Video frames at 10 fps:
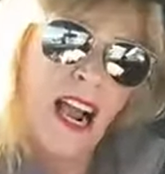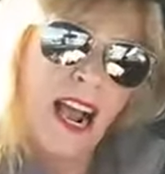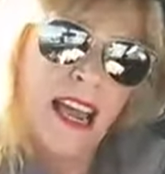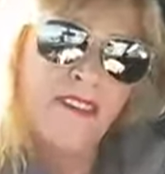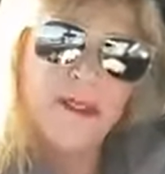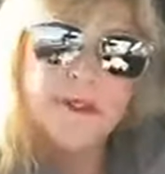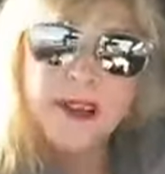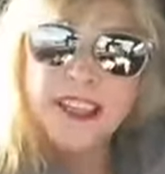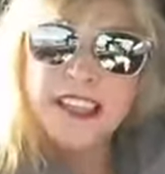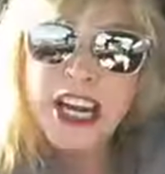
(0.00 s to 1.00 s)
I have
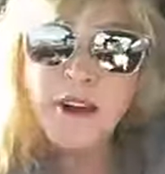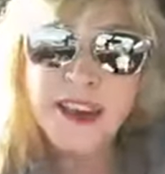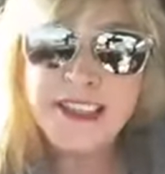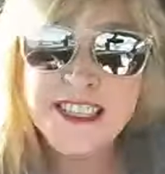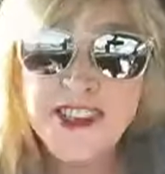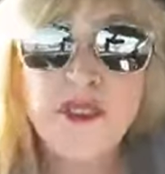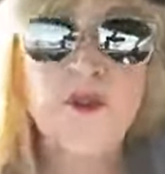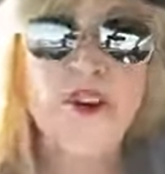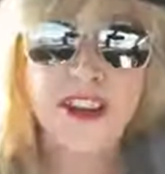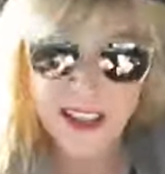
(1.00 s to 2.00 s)
military and Civil
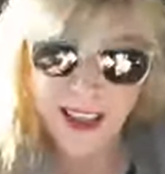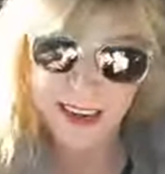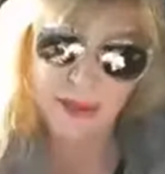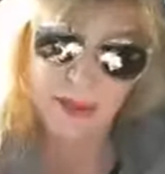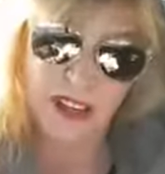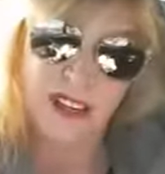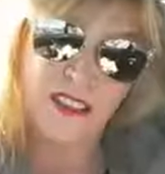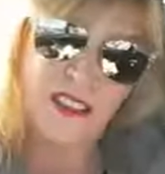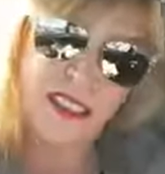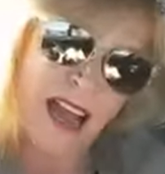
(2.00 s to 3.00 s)
War
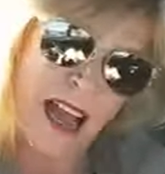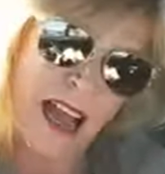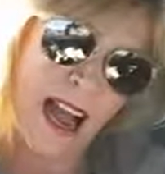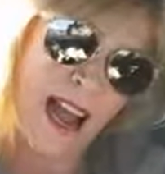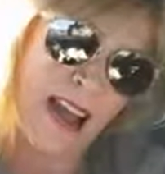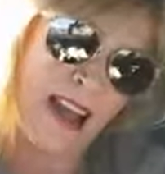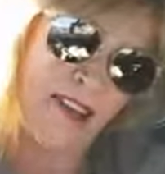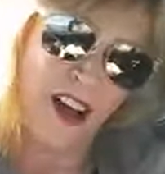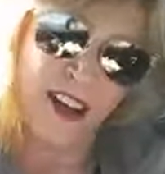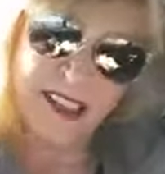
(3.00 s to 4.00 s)
collectibles, I
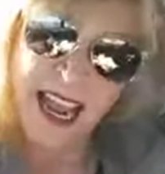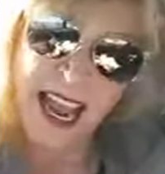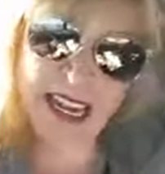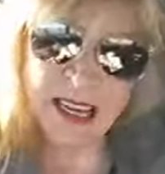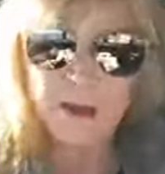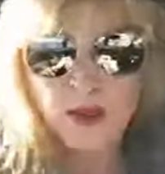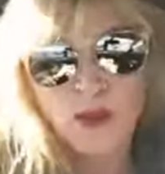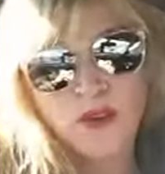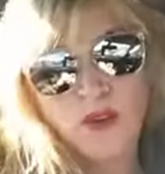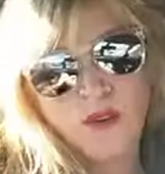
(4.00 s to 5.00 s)
have a tanning
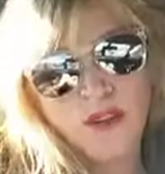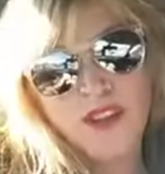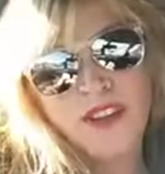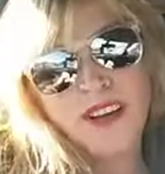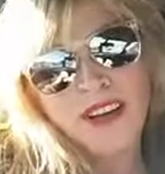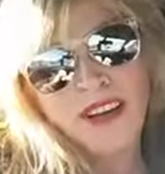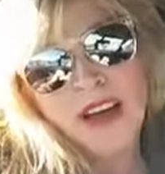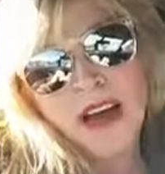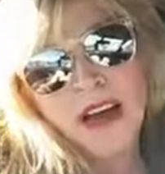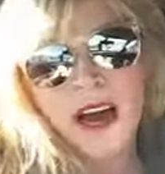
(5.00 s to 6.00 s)
booth,
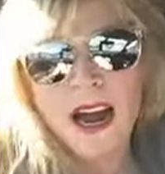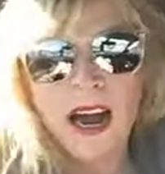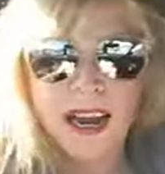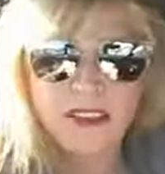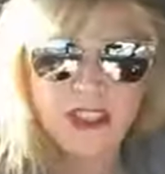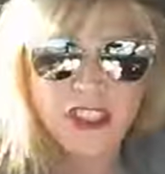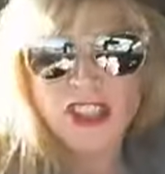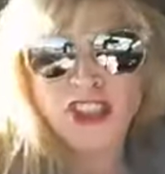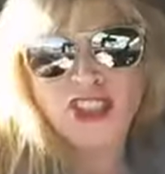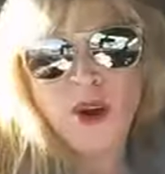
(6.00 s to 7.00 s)

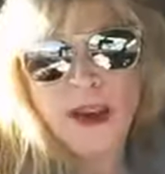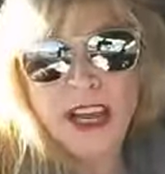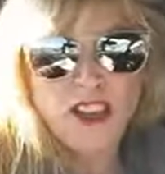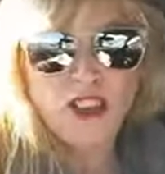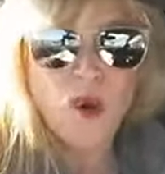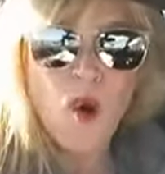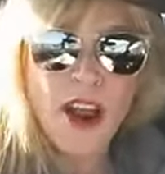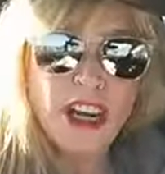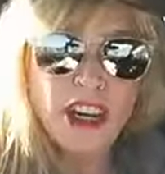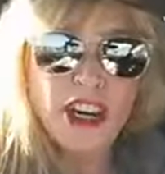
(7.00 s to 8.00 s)
just so many, a
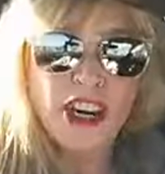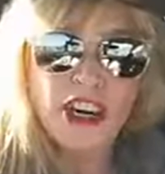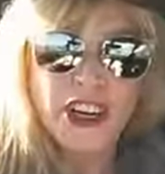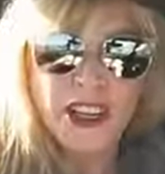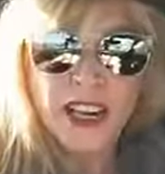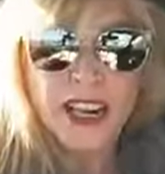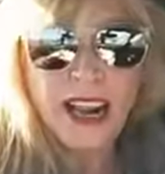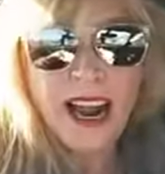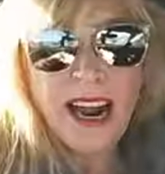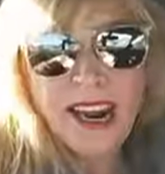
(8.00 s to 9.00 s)
lawyer,
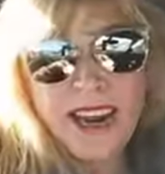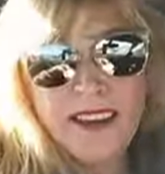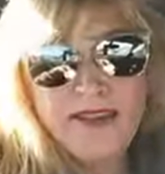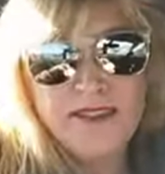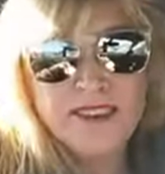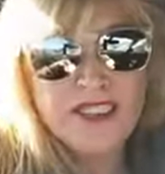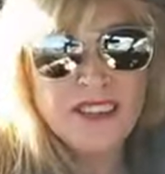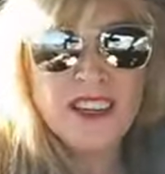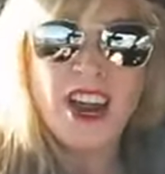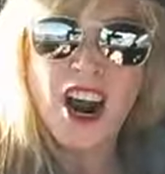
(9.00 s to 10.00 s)
I have
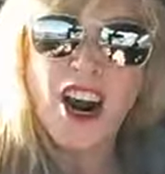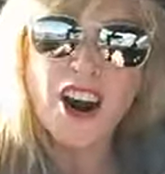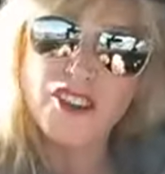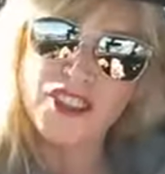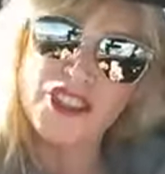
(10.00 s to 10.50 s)
an art